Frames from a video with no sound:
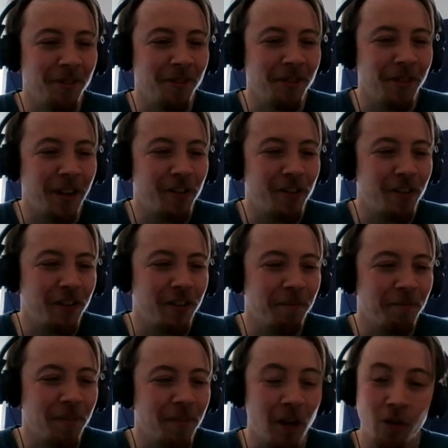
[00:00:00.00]
So
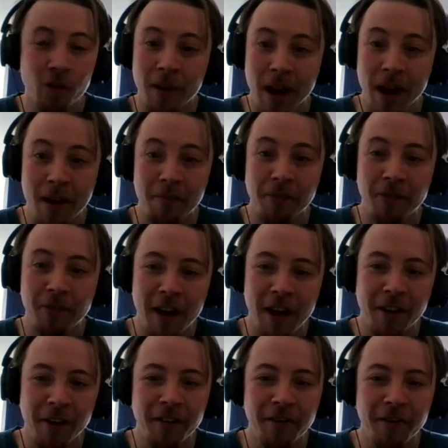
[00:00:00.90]
that's what I'm
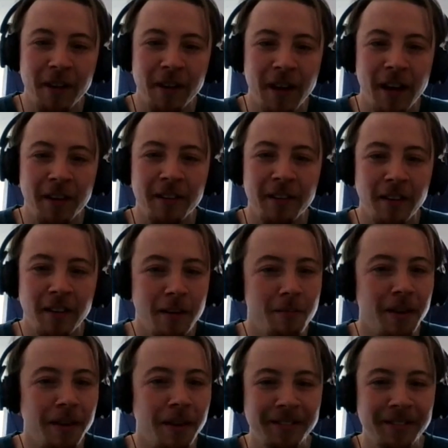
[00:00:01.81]
flat out at the
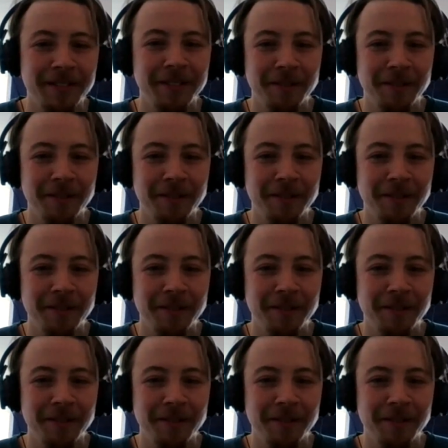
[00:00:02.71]
minute.